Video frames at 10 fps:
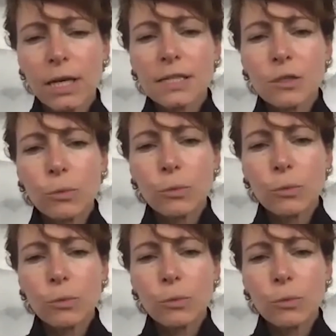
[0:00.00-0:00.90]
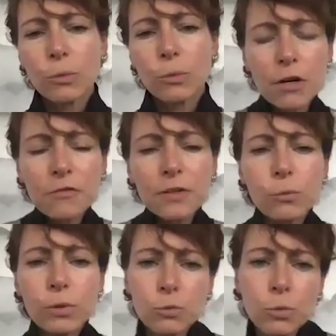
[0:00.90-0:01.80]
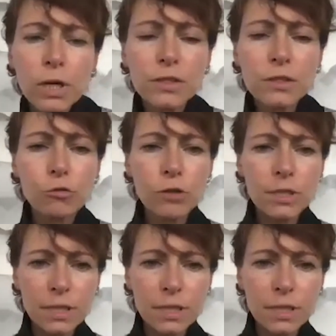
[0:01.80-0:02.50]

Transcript: So we know roughly where the stories